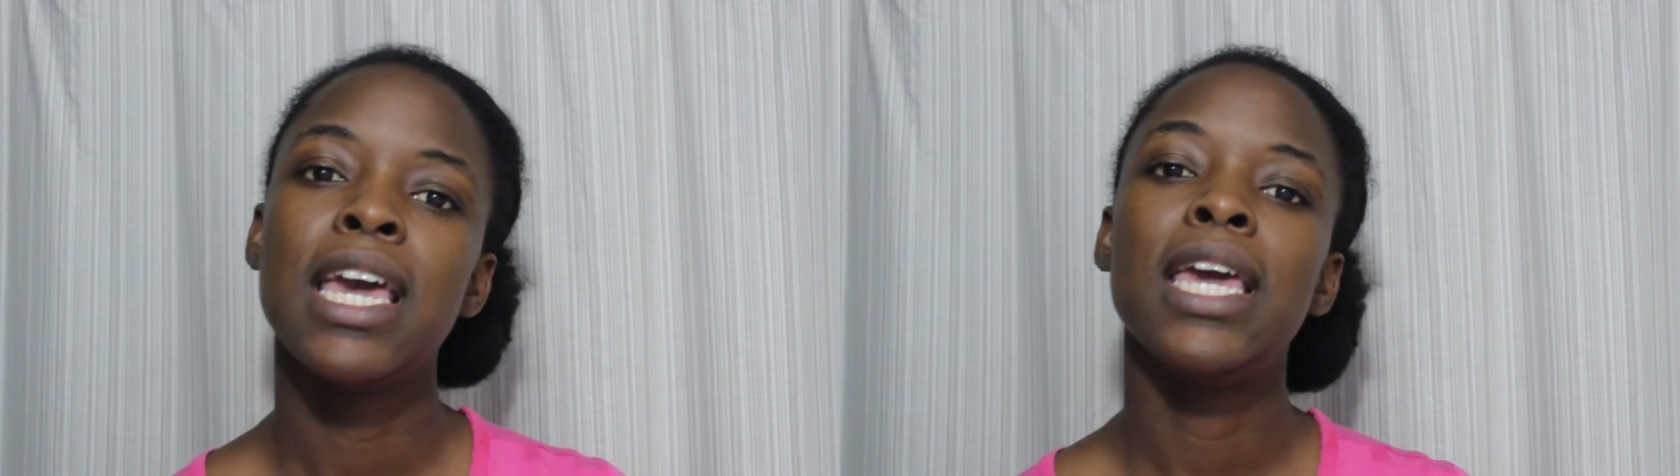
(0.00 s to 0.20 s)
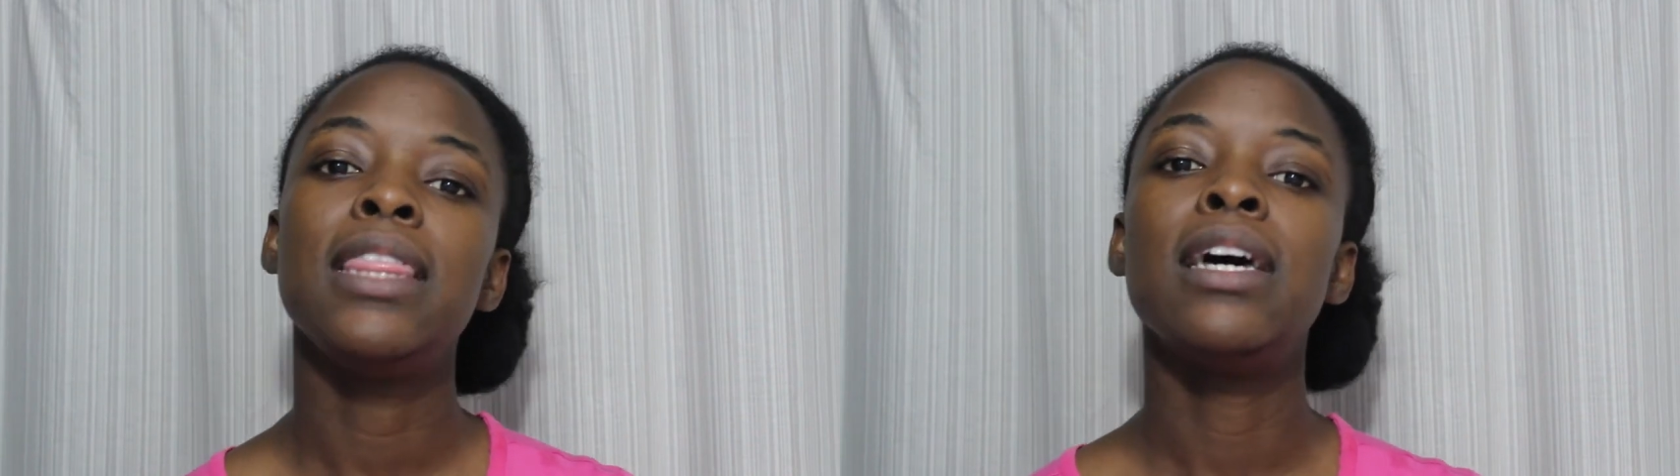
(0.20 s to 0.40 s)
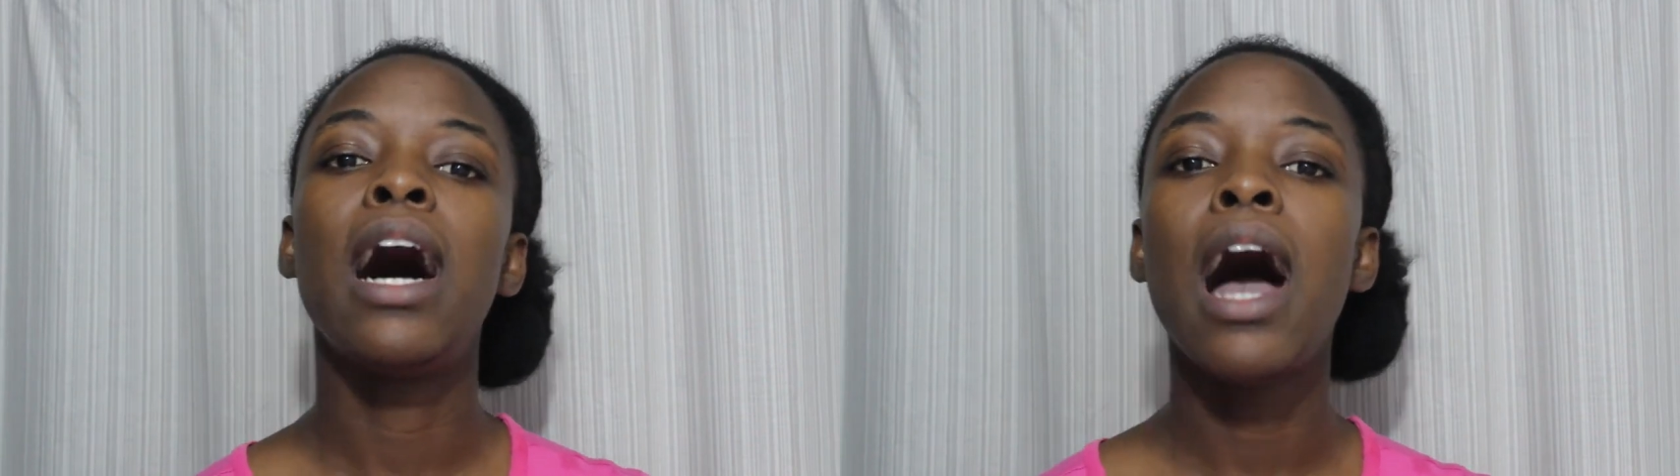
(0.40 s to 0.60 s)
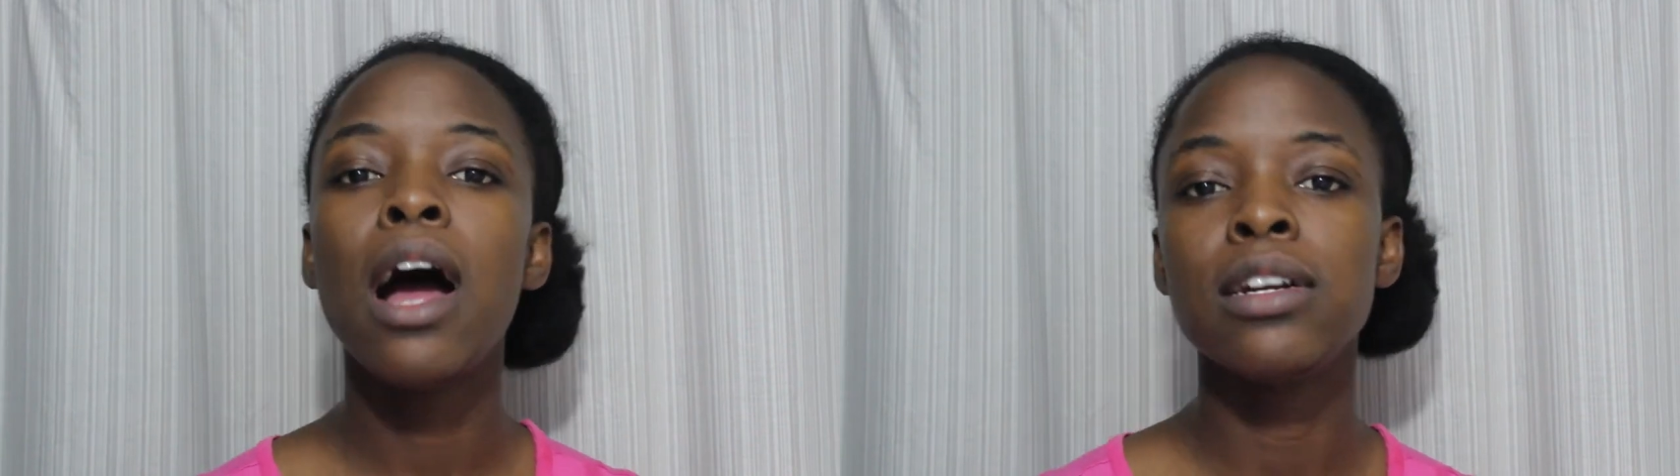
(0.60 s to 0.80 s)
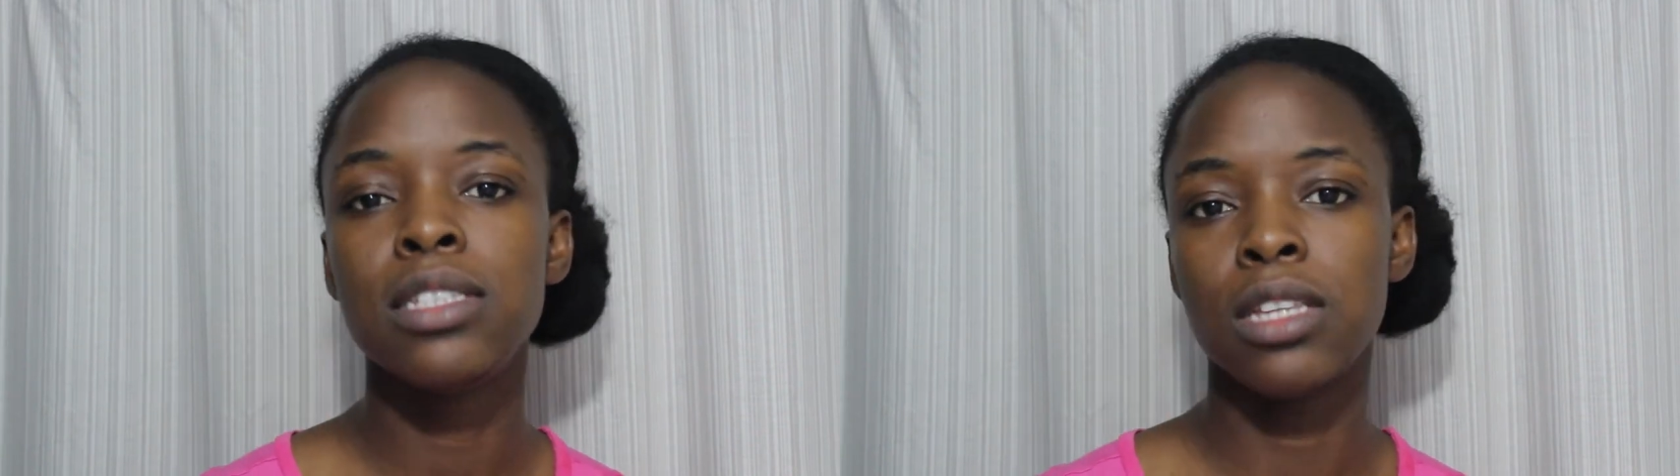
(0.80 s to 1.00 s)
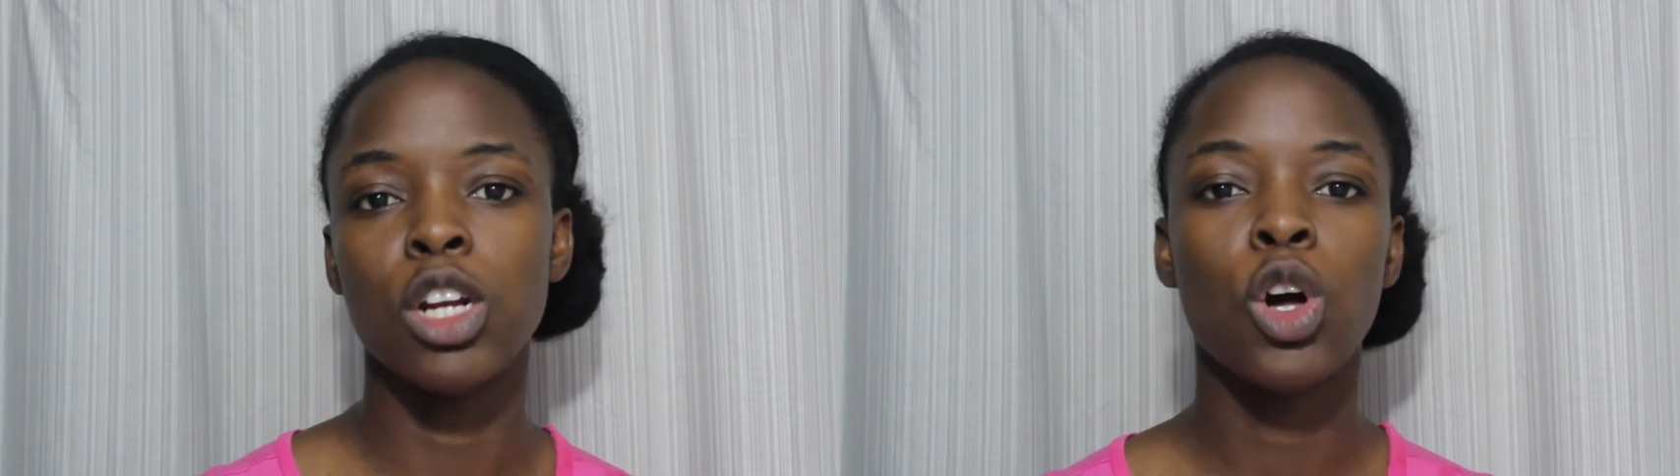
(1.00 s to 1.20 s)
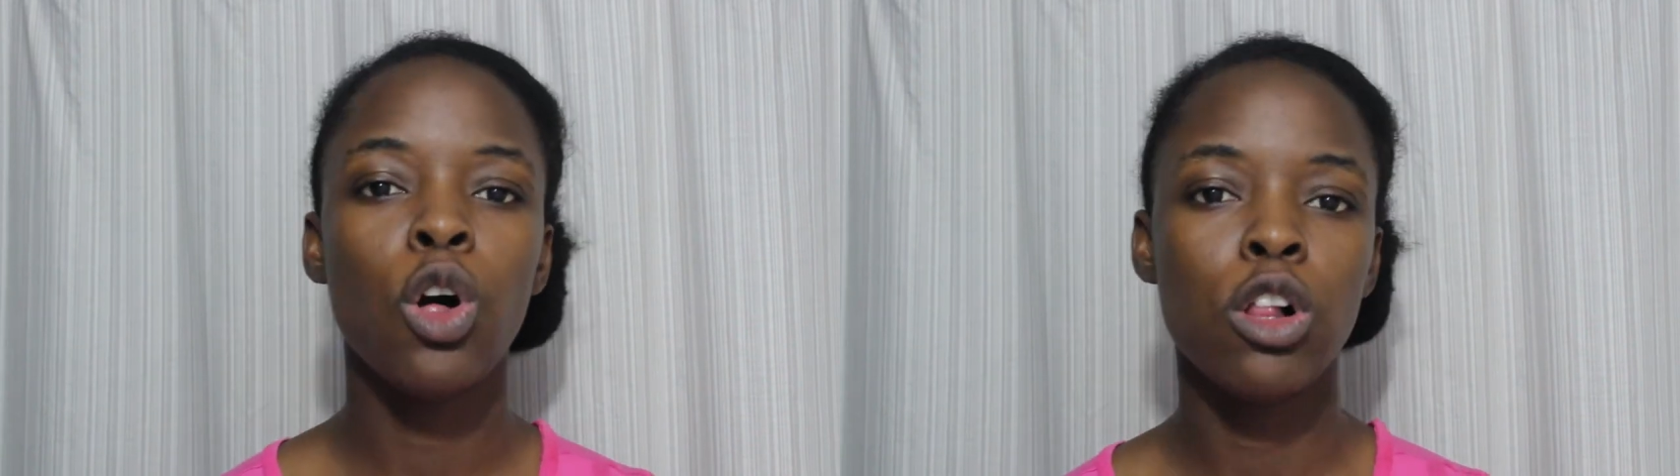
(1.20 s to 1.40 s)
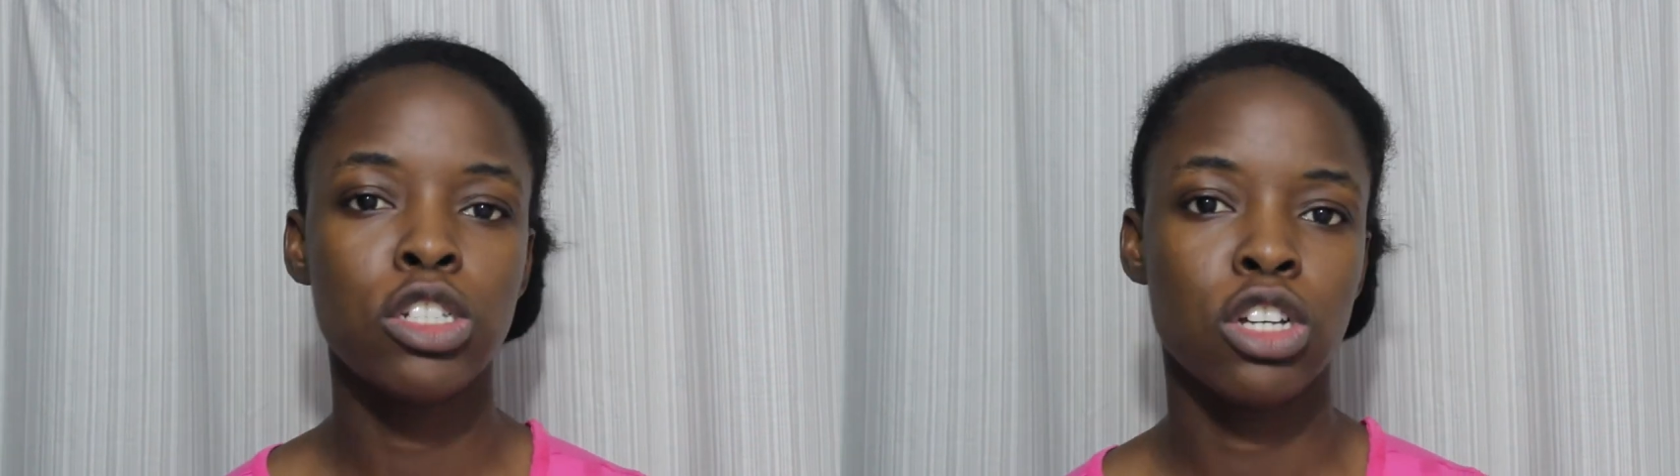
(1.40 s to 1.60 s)
in the arts and
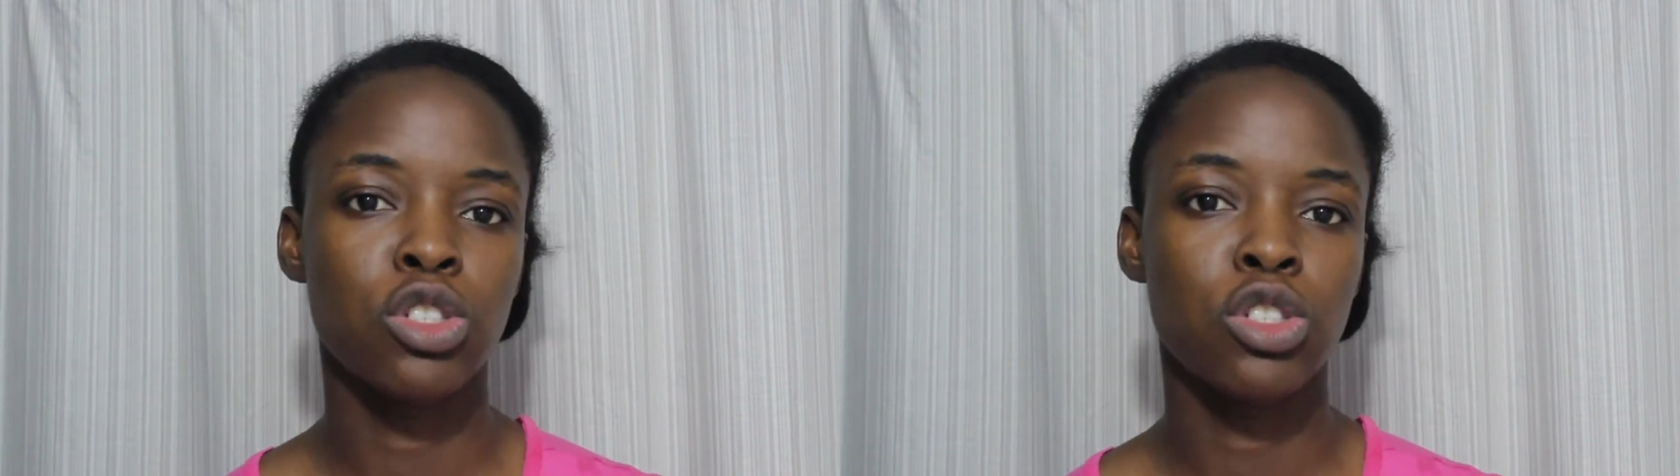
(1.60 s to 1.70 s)
culture.